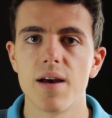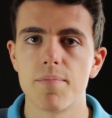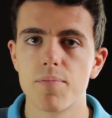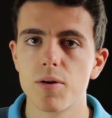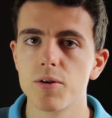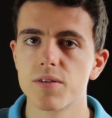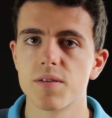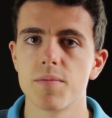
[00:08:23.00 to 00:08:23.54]

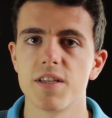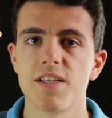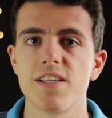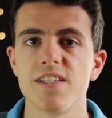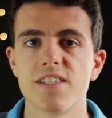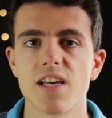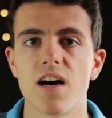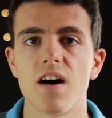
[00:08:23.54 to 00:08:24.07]

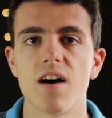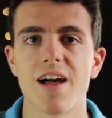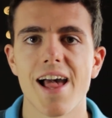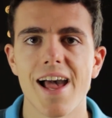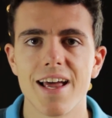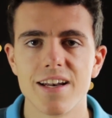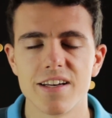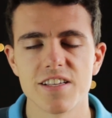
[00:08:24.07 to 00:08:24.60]
Possibilities are
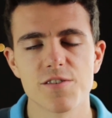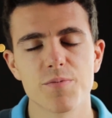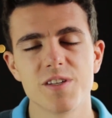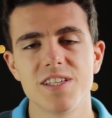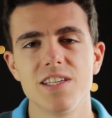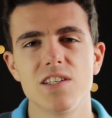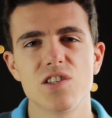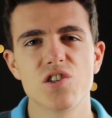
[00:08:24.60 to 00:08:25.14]
endless. We
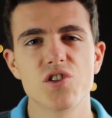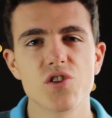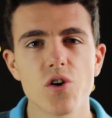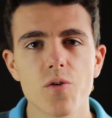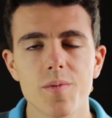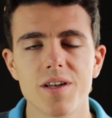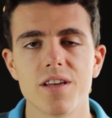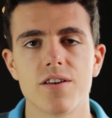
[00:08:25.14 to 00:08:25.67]
see
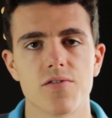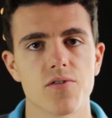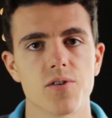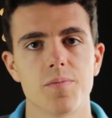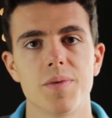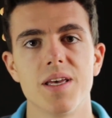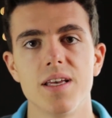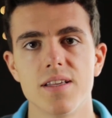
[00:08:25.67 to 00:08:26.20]
so many
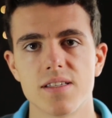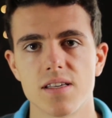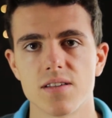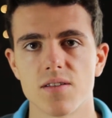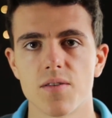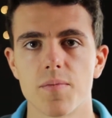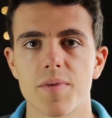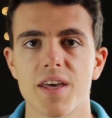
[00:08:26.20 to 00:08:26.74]
different
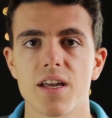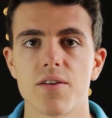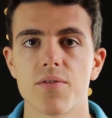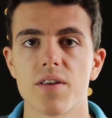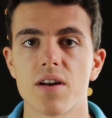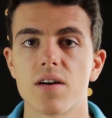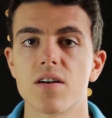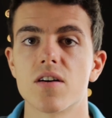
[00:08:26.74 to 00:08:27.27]
pieces on the piano
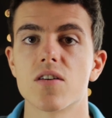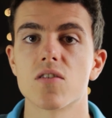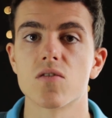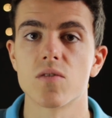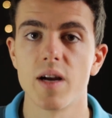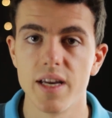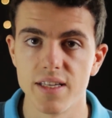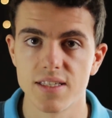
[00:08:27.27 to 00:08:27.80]
that are
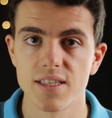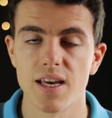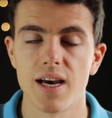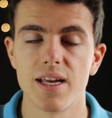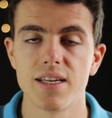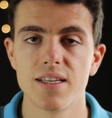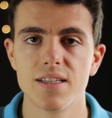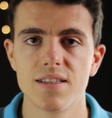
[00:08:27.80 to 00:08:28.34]
great,
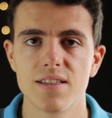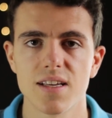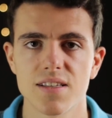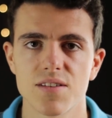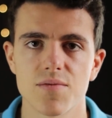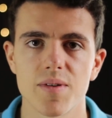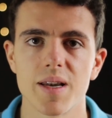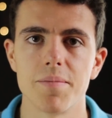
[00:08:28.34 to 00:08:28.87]
and it
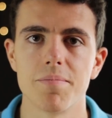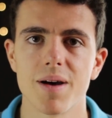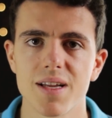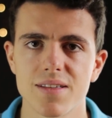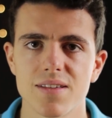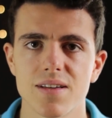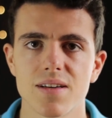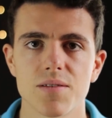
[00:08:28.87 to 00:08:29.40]
doesn't really
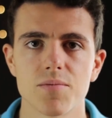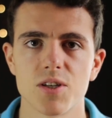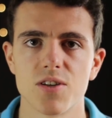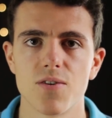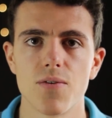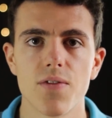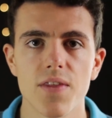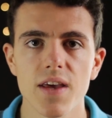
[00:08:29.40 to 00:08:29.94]
matter
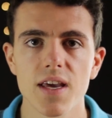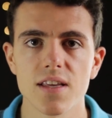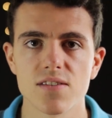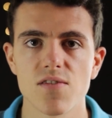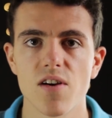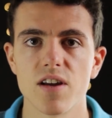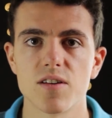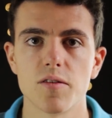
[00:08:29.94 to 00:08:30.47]
what you think is
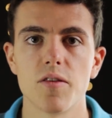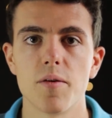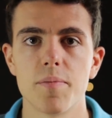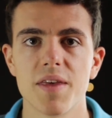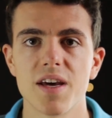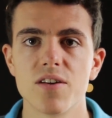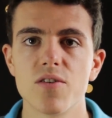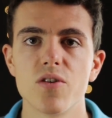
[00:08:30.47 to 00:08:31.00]
great on the piano.